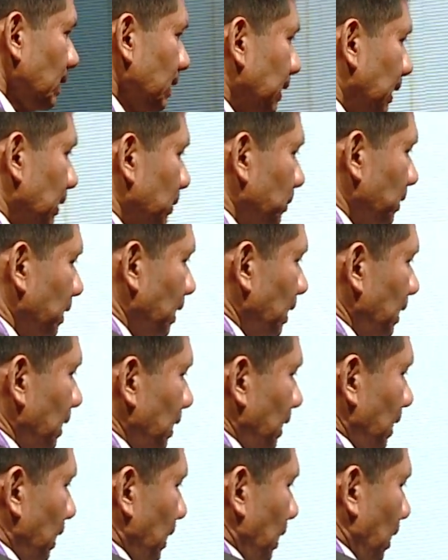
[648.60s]
Now,
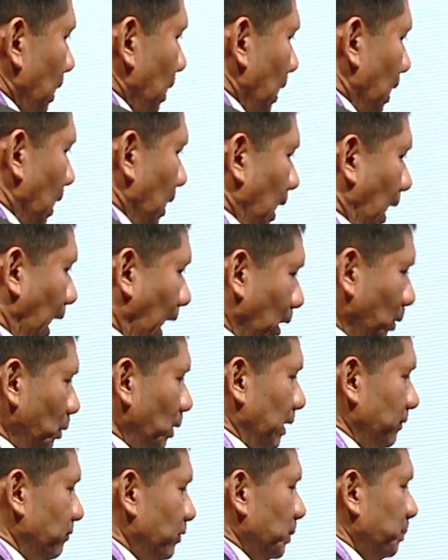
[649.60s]
how
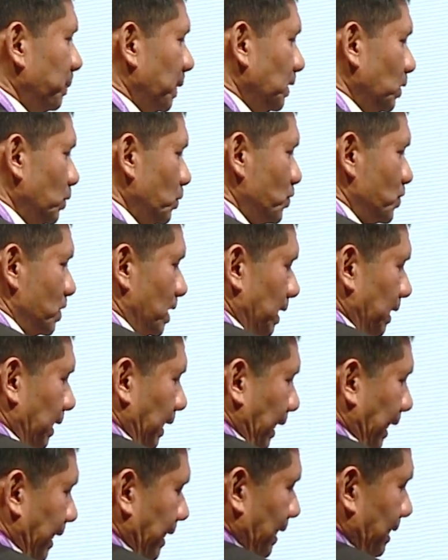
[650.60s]
have we been using
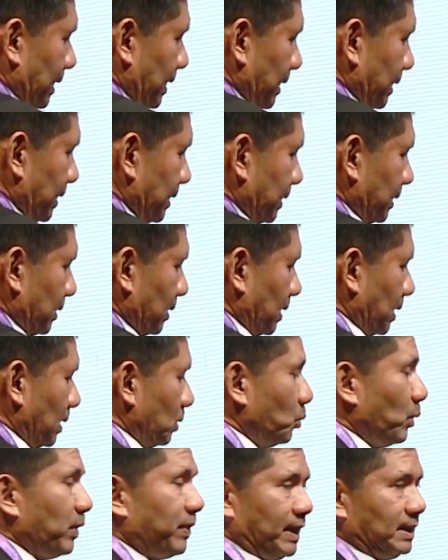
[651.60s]
AI
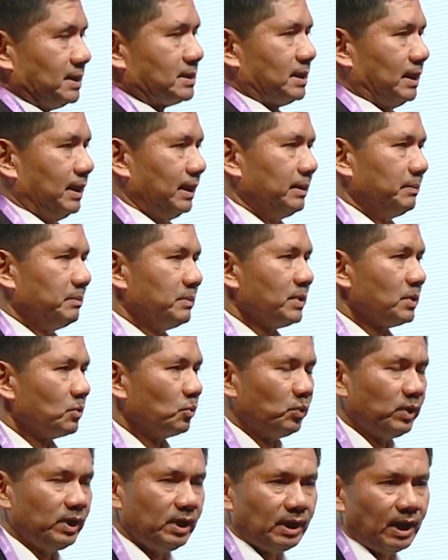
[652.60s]
within time?
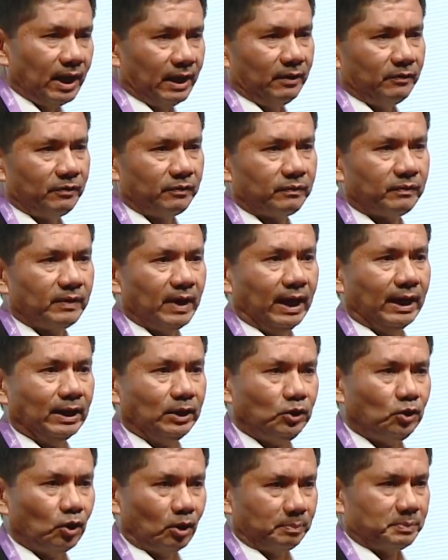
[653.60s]
We have
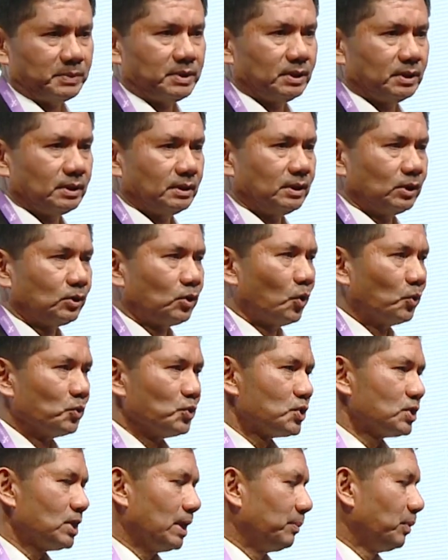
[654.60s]
adopted the
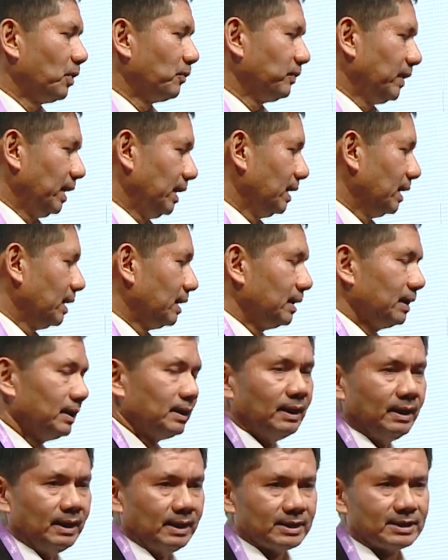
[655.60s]
concept of AI
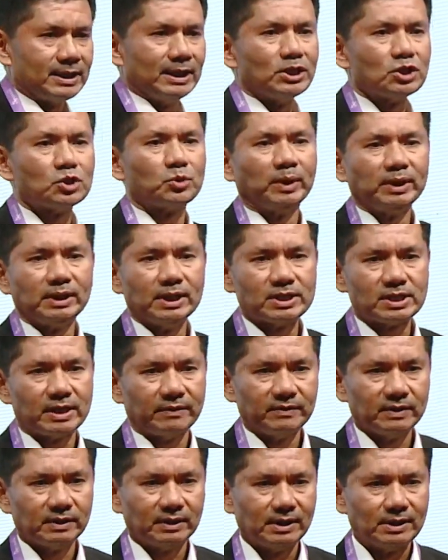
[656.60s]
since
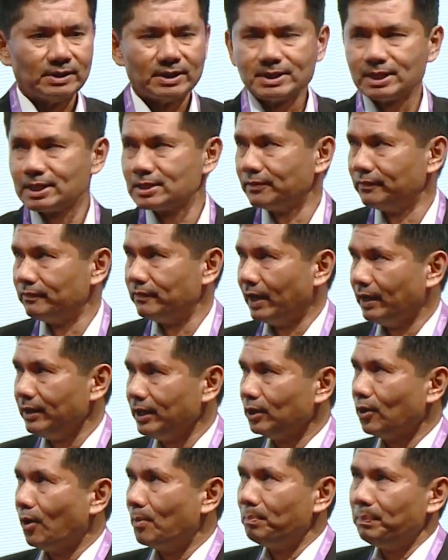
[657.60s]
2017. This is a very
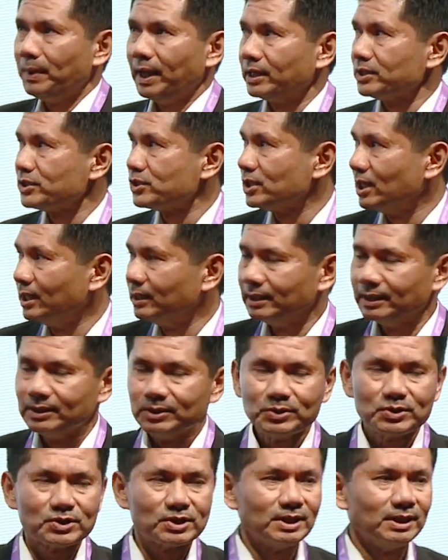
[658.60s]
complex chart that you
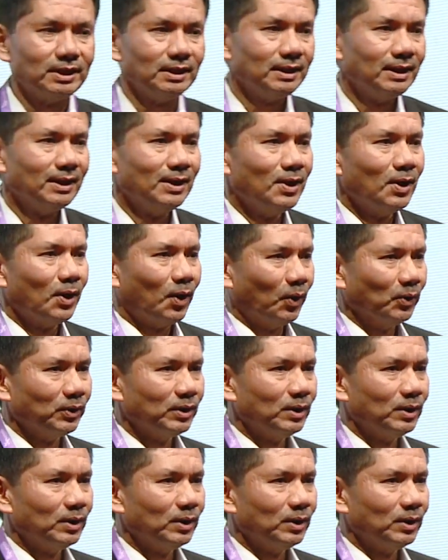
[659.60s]
see on